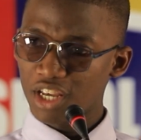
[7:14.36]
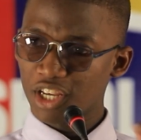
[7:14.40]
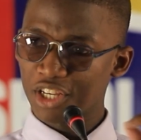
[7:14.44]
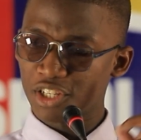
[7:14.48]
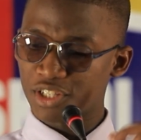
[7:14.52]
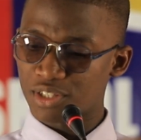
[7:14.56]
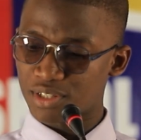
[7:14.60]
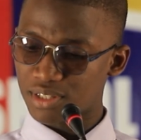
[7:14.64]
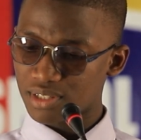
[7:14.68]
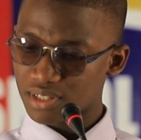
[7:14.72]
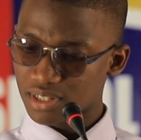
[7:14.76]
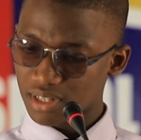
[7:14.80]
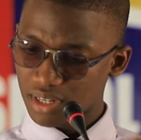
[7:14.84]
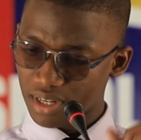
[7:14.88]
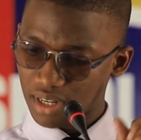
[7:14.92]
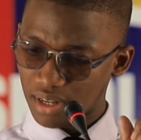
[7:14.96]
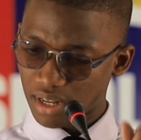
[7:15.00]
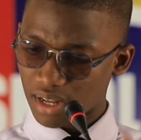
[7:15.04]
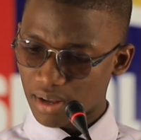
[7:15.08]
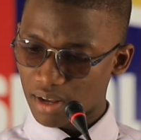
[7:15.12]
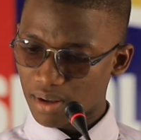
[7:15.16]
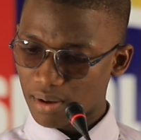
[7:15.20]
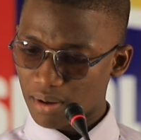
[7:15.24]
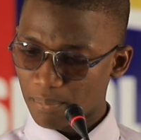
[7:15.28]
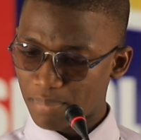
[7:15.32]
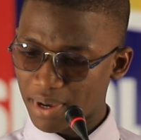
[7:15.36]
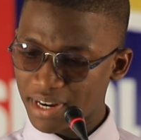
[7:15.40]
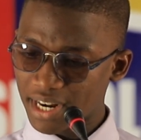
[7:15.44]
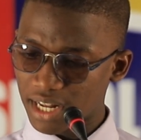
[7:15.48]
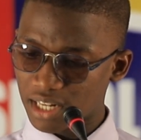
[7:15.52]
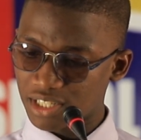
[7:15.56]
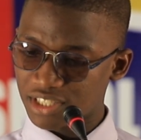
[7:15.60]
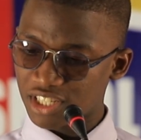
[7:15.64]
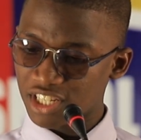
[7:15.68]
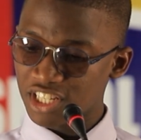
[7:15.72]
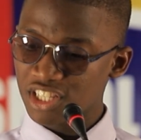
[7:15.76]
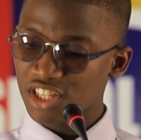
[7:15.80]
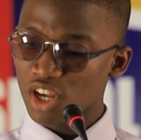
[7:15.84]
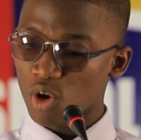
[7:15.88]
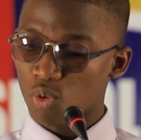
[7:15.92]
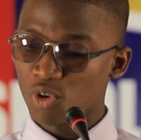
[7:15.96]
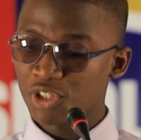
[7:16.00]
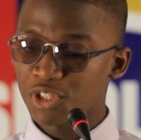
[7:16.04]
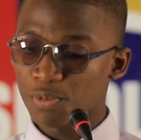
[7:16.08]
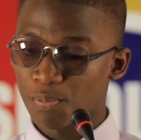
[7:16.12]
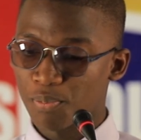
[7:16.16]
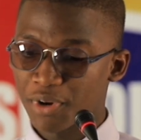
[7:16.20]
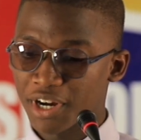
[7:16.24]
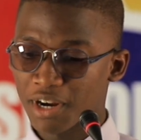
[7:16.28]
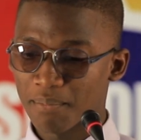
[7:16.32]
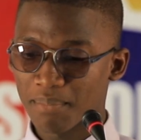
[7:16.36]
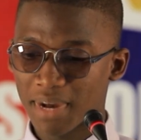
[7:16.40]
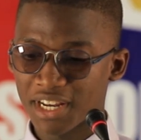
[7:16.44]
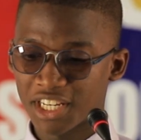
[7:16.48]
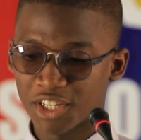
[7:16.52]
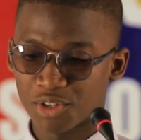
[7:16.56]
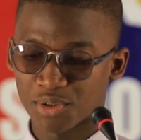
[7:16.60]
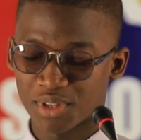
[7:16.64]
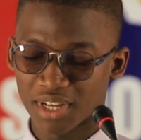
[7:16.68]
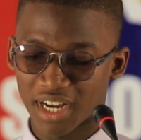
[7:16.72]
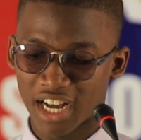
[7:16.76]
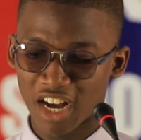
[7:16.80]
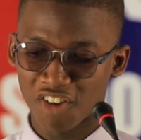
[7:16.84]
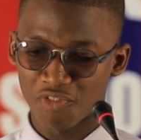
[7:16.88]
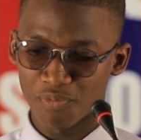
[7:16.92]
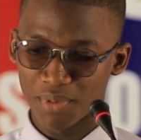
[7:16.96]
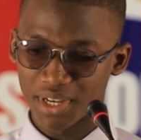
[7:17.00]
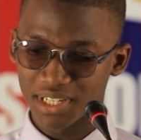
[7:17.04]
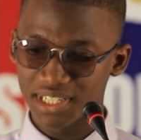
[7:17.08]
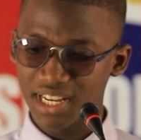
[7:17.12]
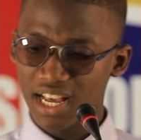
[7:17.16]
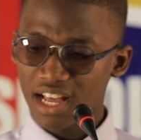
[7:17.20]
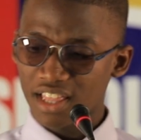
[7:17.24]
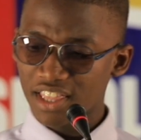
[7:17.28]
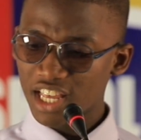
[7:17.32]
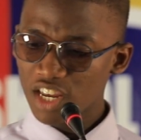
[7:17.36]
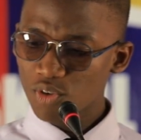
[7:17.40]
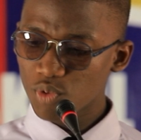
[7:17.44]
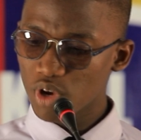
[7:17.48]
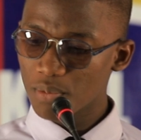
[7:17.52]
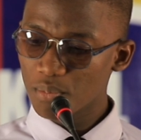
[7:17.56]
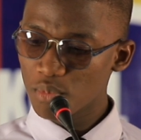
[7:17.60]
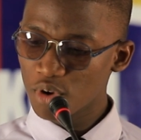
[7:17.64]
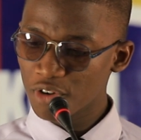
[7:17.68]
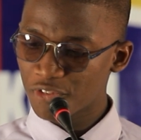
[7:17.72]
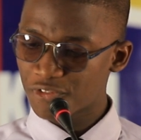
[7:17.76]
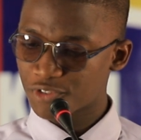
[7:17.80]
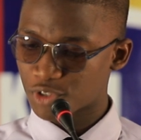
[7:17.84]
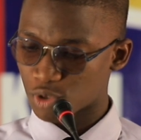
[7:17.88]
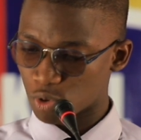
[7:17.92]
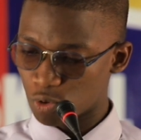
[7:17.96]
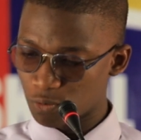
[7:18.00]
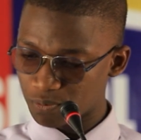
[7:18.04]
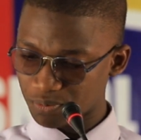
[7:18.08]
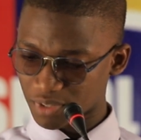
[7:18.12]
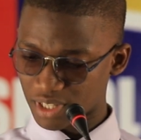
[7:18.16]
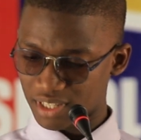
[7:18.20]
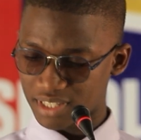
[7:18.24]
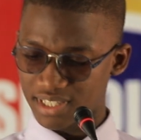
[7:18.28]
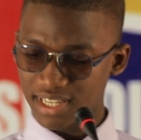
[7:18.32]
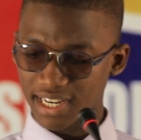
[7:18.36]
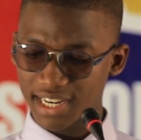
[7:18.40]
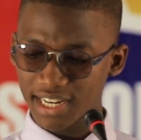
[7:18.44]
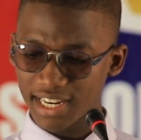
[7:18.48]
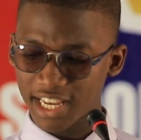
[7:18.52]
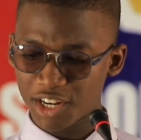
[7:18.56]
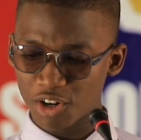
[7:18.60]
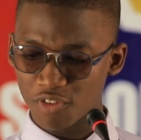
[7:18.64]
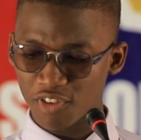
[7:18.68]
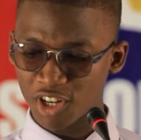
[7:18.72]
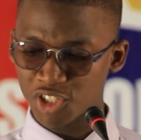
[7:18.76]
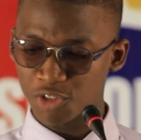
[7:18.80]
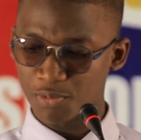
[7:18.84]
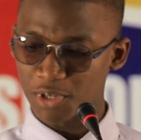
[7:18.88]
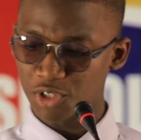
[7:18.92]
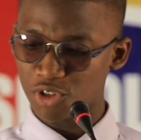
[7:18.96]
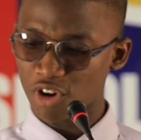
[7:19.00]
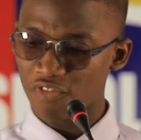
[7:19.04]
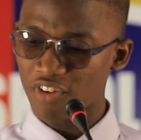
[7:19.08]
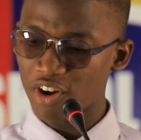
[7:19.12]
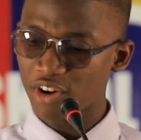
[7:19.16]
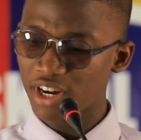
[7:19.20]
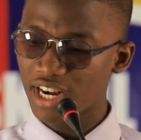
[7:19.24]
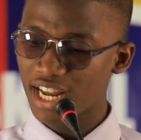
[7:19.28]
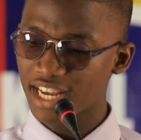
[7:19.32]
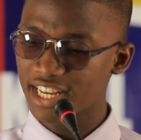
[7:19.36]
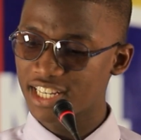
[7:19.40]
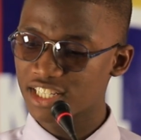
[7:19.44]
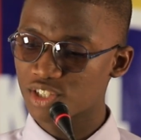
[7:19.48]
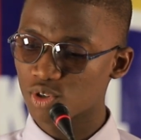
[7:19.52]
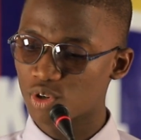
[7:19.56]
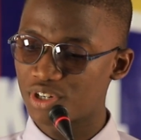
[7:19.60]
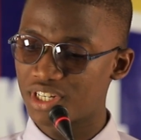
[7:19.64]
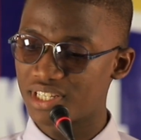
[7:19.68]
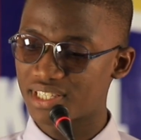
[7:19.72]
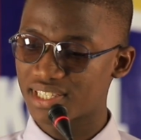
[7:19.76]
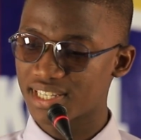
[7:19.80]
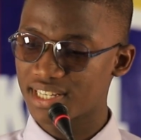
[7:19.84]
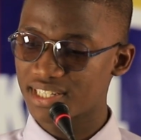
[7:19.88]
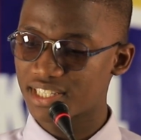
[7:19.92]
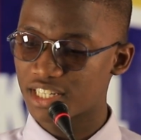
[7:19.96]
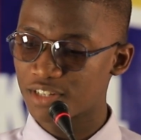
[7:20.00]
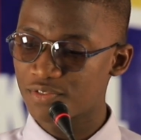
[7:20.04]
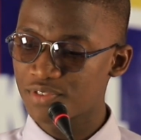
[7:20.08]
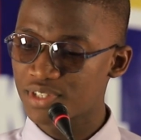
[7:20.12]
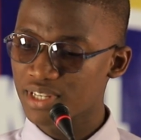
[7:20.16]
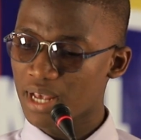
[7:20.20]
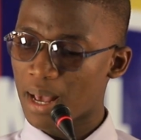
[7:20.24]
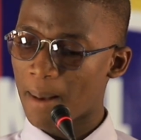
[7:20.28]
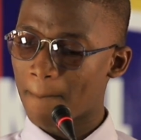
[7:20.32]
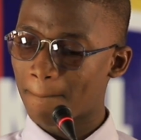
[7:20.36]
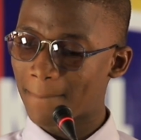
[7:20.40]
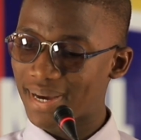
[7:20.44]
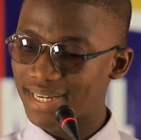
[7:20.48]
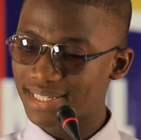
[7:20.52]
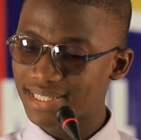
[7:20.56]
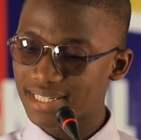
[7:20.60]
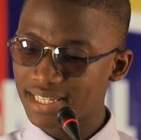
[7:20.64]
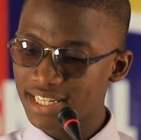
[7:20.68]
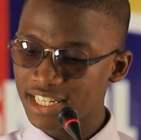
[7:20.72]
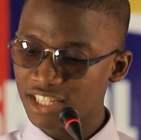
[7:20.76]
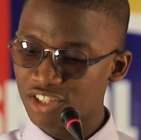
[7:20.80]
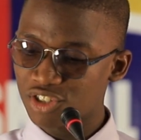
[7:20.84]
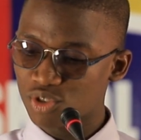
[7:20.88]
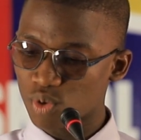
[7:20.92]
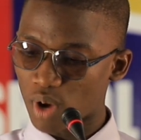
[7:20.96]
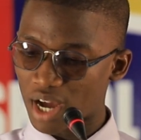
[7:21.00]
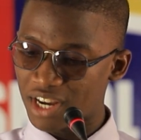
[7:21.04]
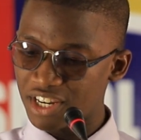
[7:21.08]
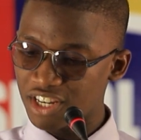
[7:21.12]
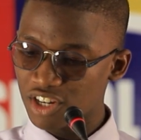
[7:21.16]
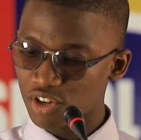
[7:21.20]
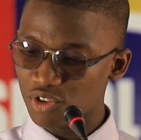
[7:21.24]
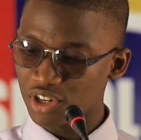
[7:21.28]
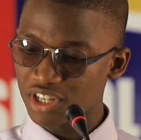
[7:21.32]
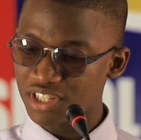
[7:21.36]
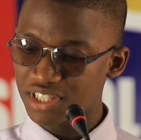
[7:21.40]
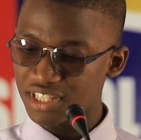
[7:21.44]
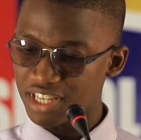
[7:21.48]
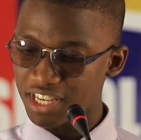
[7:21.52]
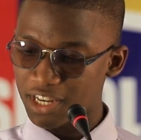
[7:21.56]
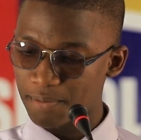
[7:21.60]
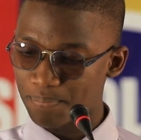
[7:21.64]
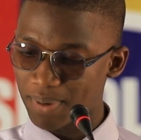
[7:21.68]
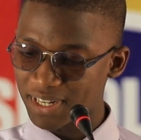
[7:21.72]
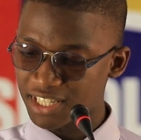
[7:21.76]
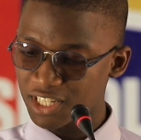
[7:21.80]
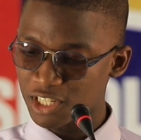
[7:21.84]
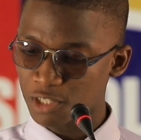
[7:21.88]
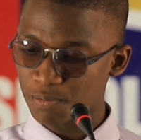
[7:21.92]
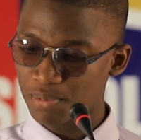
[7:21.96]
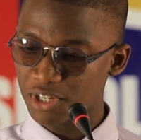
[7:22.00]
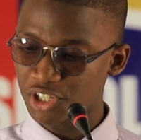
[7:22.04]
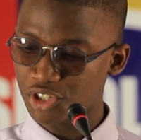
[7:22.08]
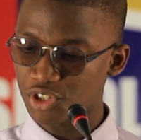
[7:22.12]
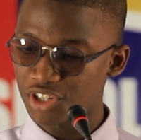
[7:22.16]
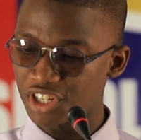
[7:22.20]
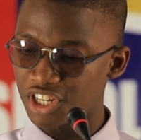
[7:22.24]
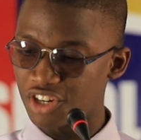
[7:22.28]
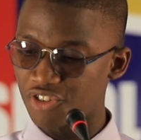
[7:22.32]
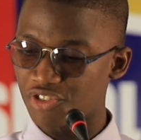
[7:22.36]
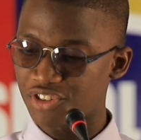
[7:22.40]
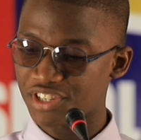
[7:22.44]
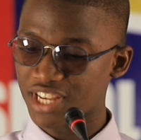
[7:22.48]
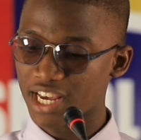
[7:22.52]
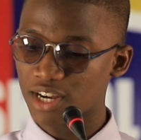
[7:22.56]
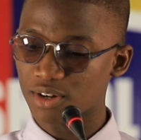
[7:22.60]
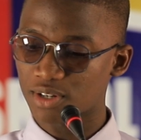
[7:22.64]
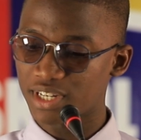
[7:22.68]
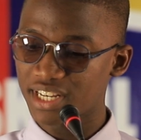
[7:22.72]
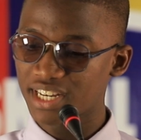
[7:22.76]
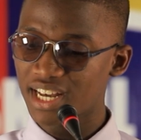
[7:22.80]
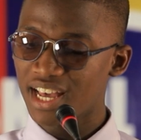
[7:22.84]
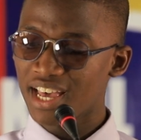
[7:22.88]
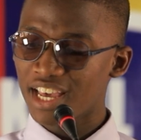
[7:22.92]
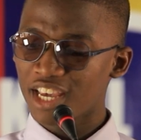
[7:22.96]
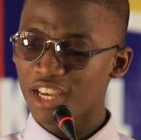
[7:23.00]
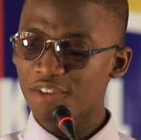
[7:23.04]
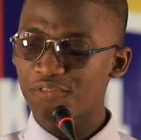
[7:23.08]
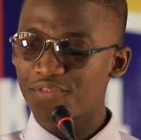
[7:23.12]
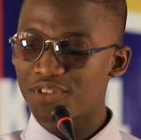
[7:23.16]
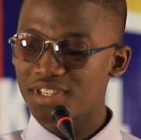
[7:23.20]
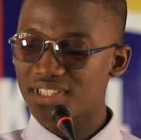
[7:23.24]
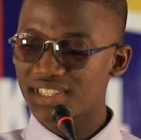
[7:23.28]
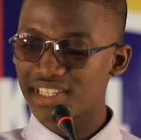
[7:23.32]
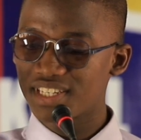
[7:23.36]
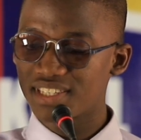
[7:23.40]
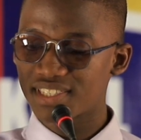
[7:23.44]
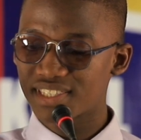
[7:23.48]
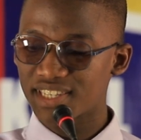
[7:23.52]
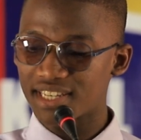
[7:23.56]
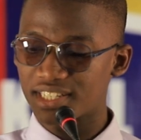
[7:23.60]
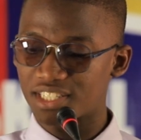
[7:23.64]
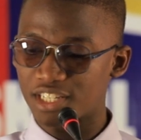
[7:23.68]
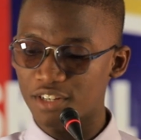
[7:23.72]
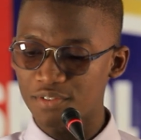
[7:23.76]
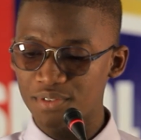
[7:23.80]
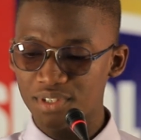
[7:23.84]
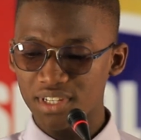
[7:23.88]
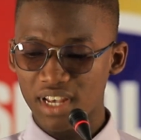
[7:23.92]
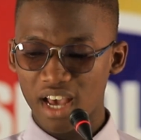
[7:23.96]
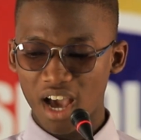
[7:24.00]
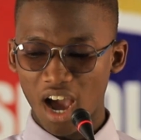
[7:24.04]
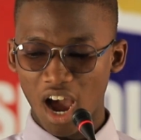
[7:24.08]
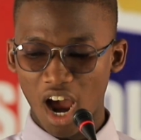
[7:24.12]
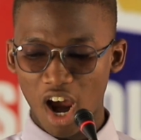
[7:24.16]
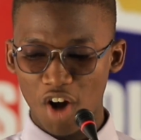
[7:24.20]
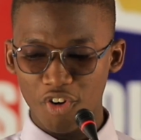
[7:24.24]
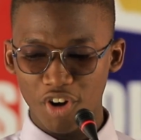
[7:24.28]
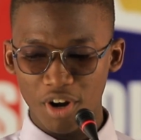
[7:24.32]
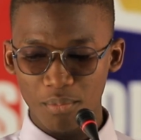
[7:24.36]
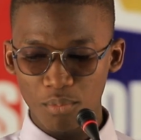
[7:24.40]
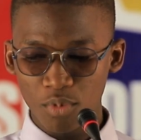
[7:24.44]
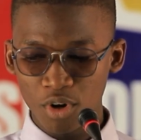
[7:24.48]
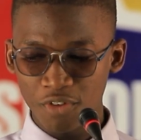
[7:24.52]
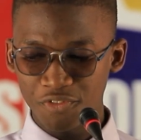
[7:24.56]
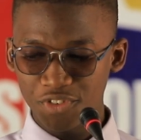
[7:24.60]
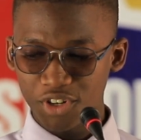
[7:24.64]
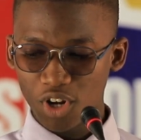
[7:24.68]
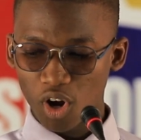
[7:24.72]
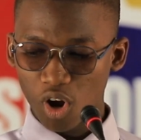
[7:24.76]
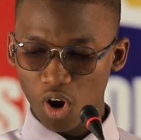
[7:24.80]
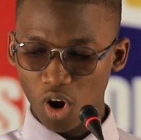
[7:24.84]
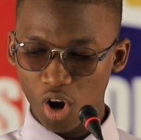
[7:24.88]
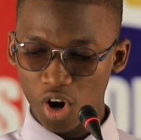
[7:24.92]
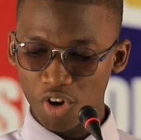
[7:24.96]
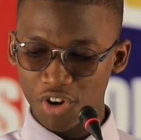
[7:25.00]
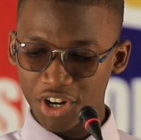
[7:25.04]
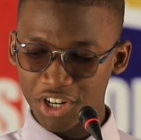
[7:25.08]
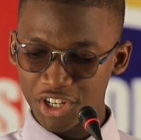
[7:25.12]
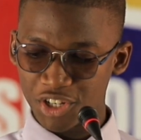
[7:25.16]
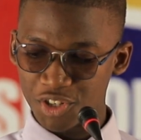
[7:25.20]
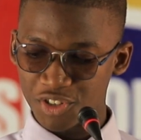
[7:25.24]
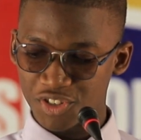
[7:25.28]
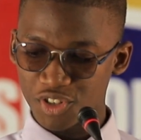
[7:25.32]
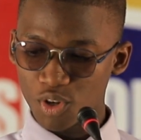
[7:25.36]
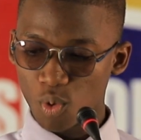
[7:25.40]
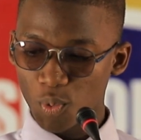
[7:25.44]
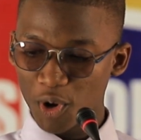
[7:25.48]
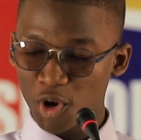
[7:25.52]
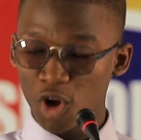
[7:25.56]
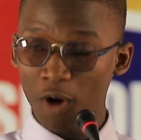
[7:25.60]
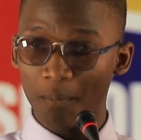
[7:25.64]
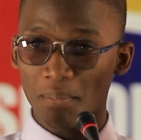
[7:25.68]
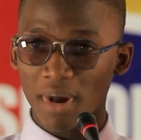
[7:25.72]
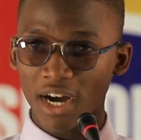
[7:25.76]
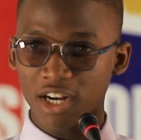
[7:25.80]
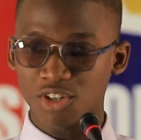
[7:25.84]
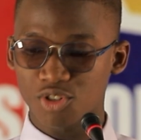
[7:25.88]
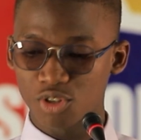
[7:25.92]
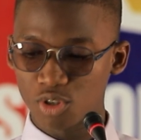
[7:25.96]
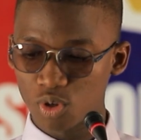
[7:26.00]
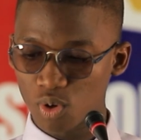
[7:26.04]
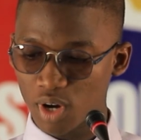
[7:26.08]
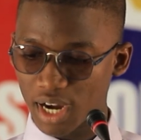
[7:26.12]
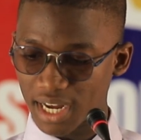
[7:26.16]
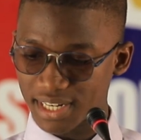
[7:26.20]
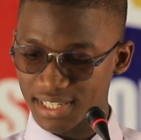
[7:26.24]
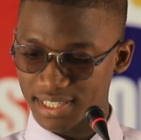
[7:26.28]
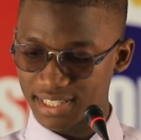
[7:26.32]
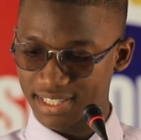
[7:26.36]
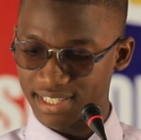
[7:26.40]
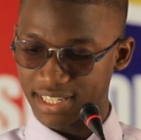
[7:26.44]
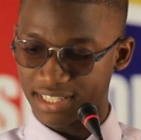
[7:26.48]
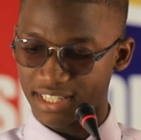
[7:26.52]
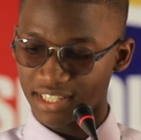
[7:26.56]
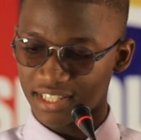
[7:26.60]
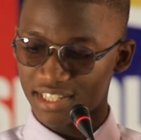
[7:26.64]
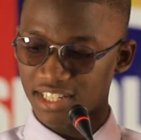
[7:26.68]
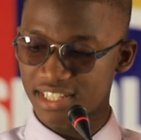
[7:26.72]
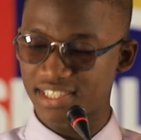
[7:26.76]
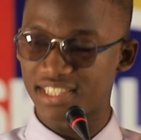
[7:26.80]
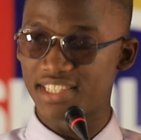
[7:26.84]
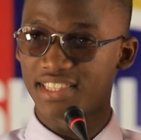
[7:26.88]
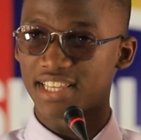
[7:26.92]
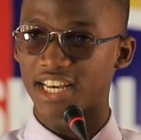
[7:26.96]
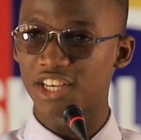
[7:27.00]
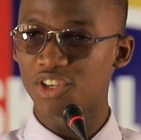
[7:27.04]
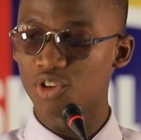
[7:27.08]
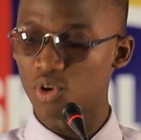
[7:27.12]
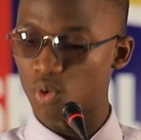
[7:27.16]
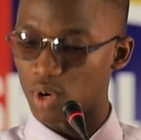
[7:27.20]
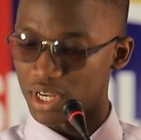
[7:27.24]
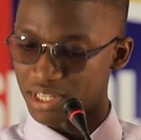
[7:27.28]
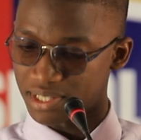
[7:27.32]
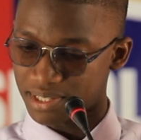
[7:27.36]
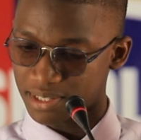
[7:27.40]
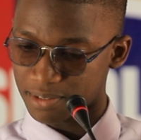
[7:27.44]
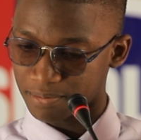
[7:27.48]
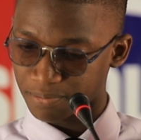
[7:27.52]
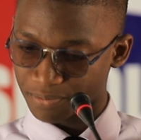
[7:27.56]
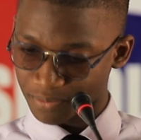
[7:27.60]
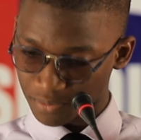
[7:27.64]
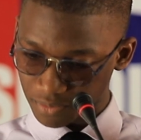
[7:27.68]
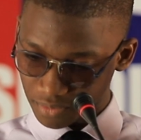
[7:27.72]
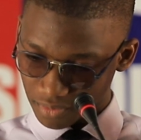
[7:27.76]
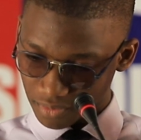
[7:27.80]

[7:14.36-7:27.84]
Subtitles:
is penalties, which bring money to the government. Then we move to the second line of argument. Over-reliance on incentives might lead to a decrease in participation in recycling if these incentives are removed or reduced. We go back to look at the statistics in the US.